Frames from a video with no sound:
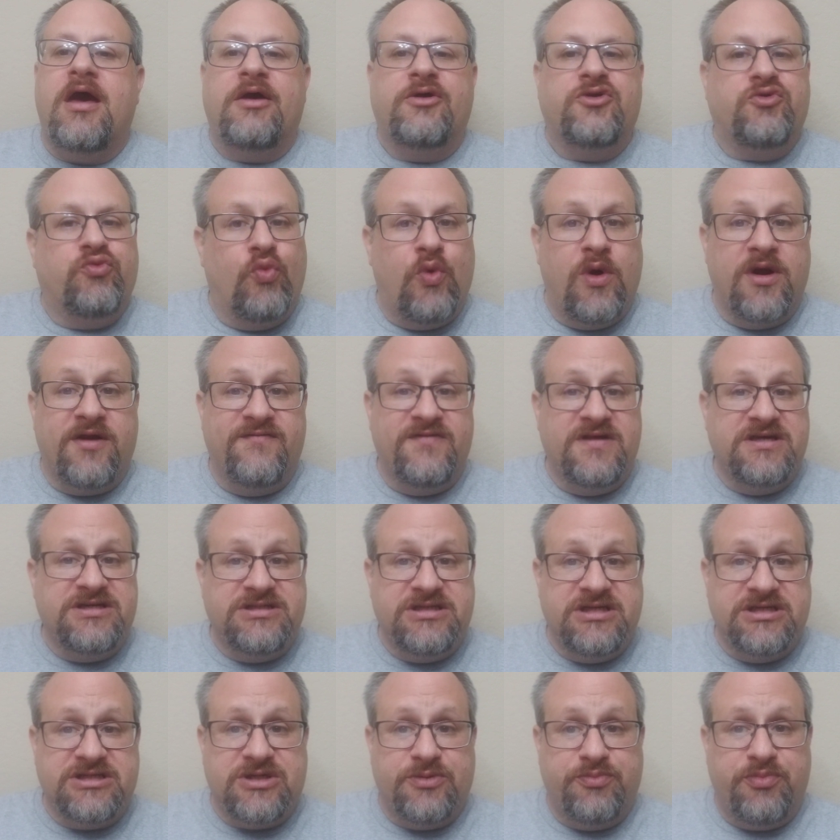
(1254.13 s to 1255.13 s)
One of these
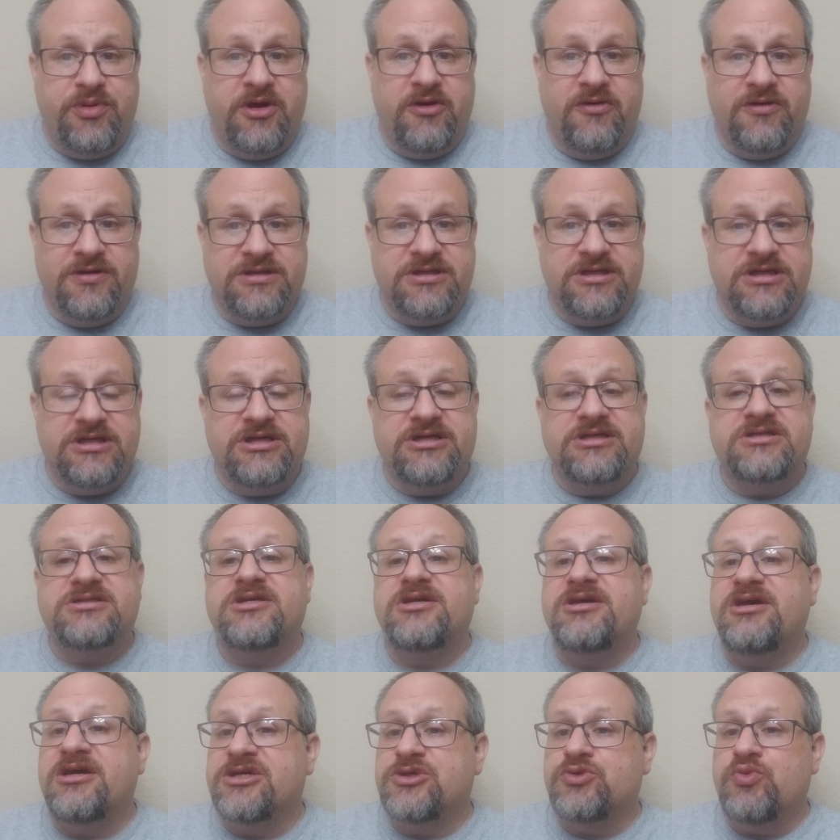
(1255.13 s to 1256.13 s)
disappearances
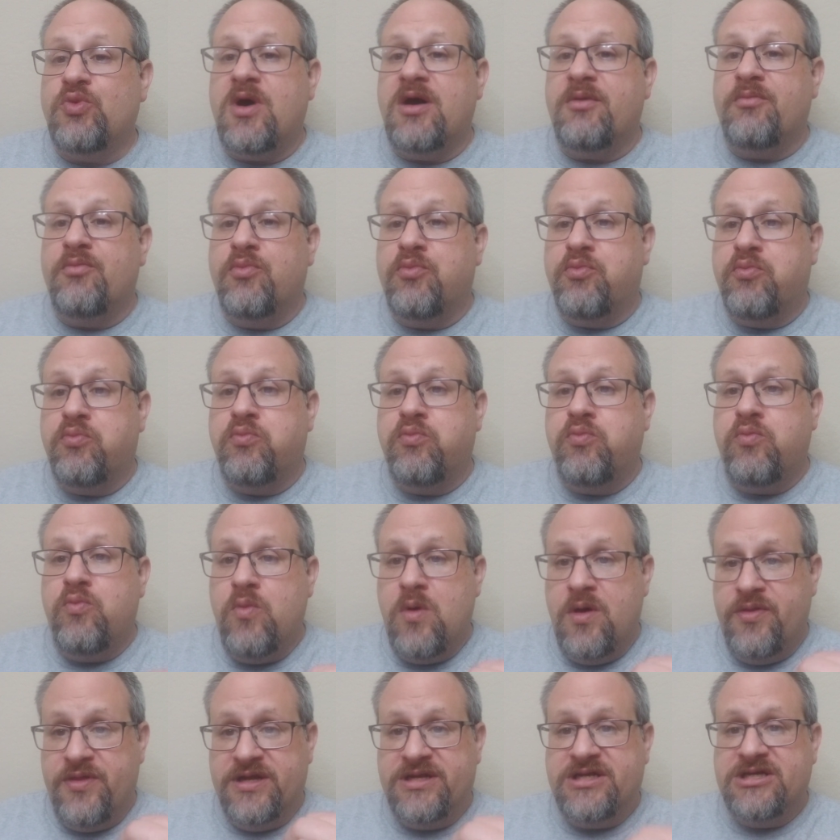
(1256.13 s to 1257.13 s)
is
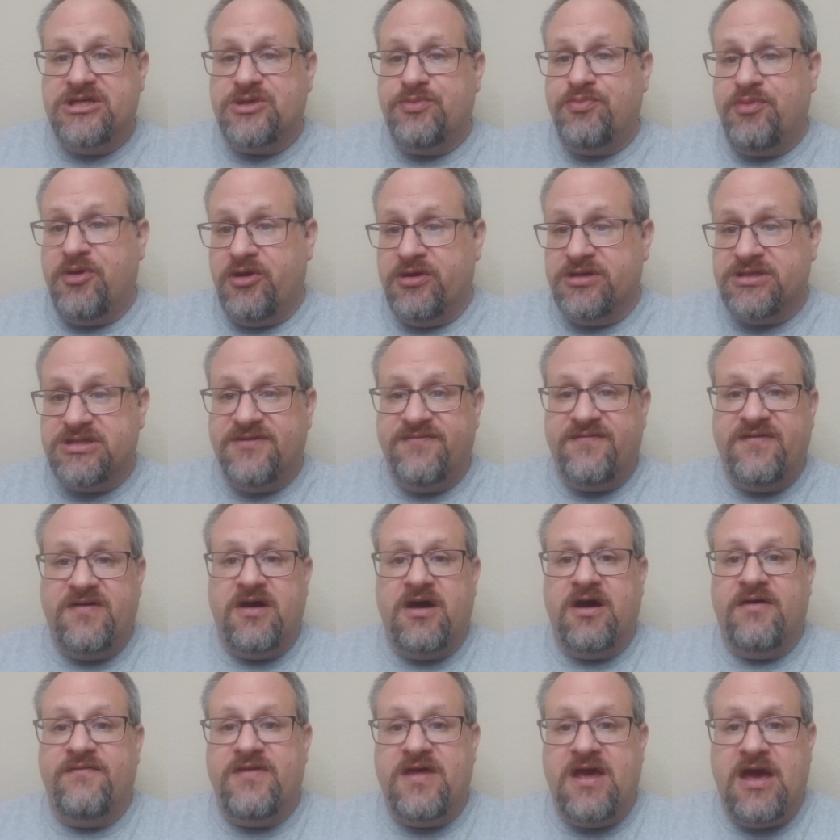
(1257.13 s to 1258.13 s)
the disappearance of
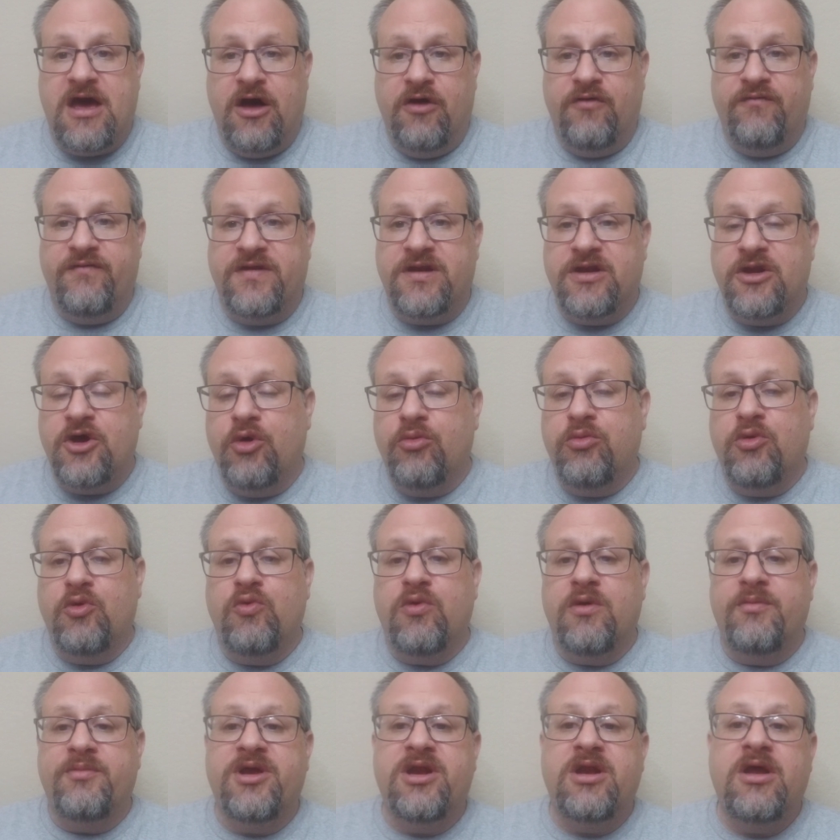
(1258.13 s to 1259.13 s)
the elven
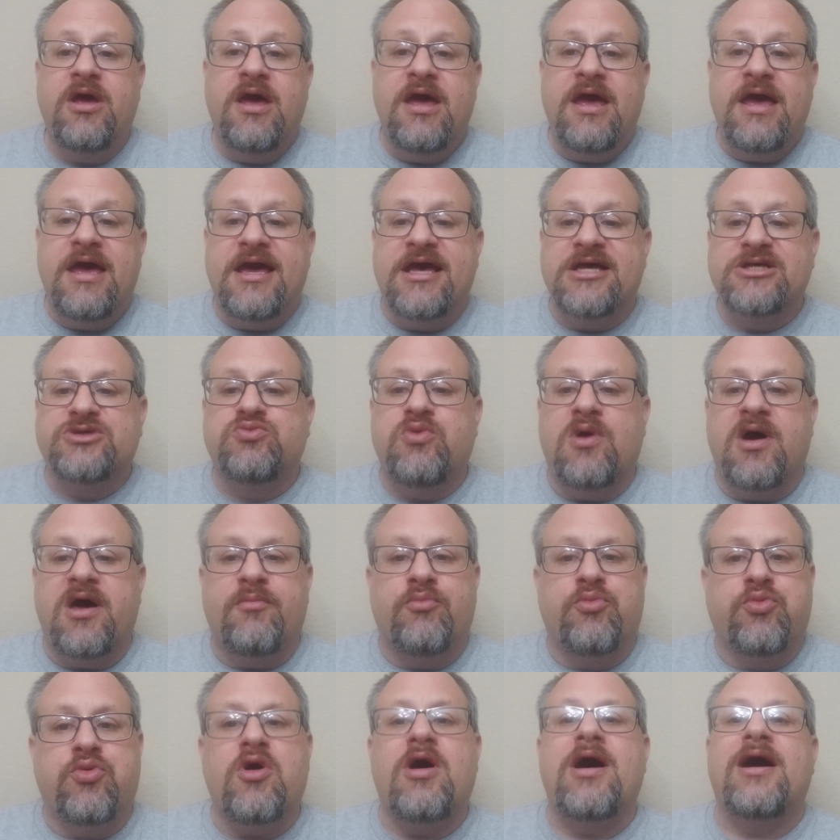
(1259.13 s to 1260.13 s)
noblewoman is
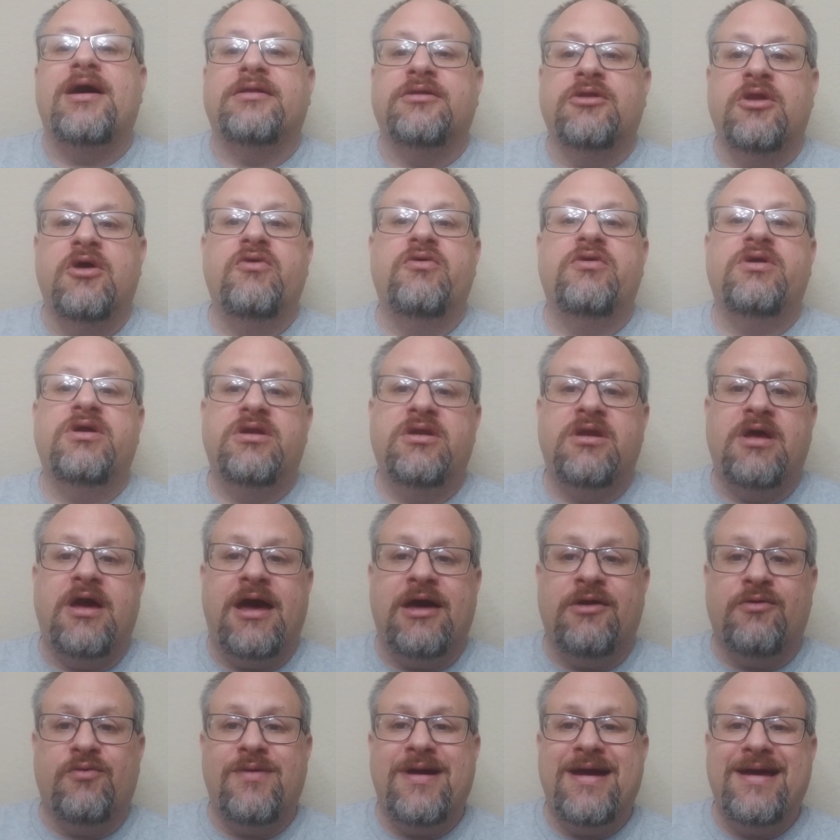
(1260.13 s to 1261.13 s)
what brought Logan
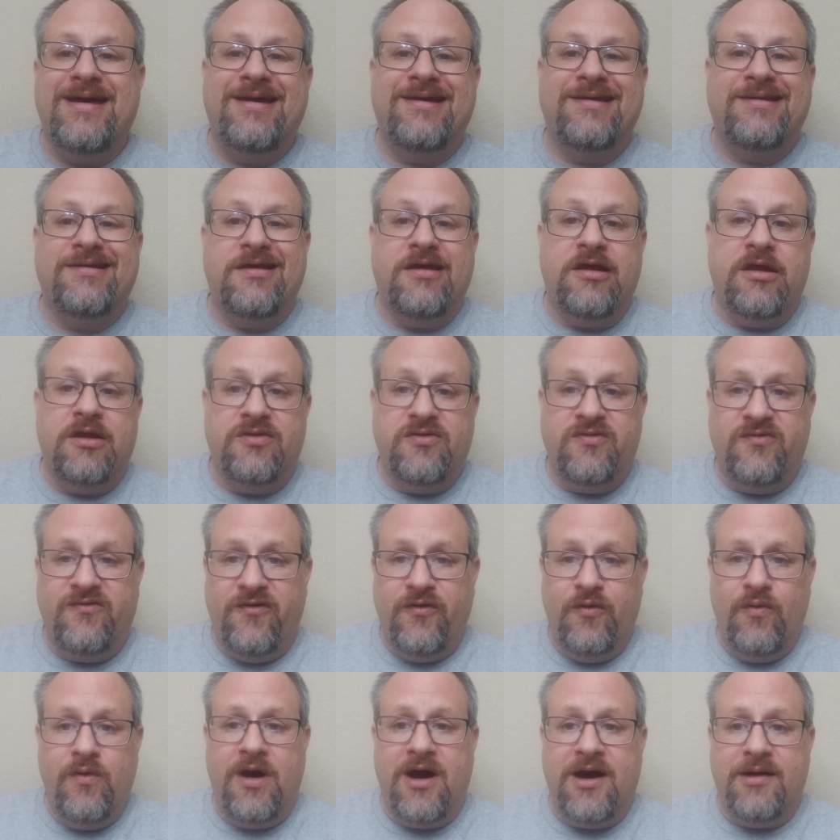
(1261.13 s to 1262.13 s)
and Reagan
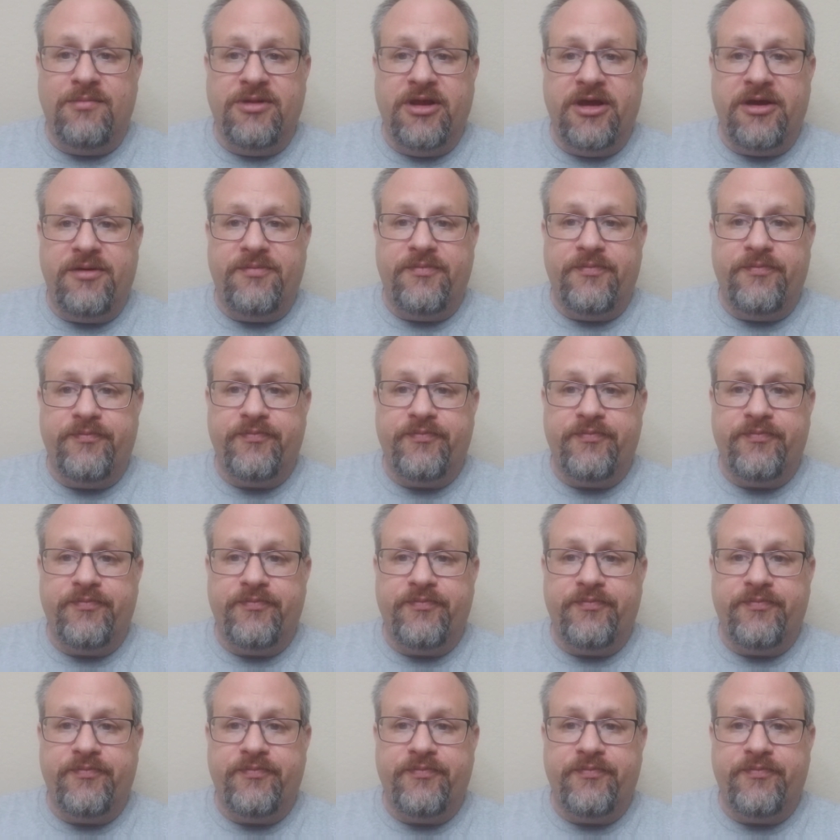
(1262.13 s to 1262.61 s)
to Hommlet.